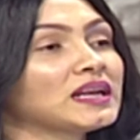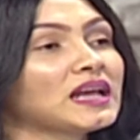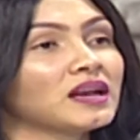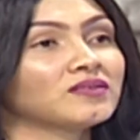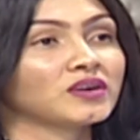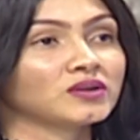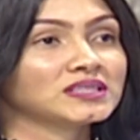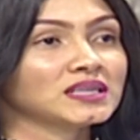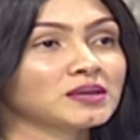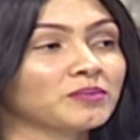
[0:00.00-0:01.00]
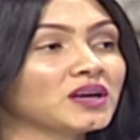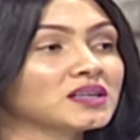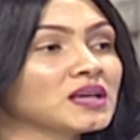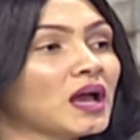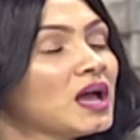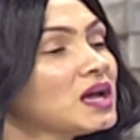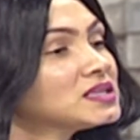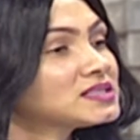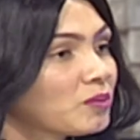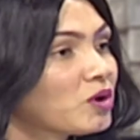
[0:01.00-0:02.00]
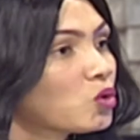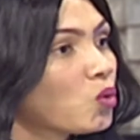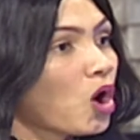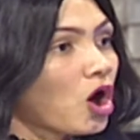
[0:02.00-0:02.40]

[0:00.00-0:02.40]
it kind of irritates them because someone who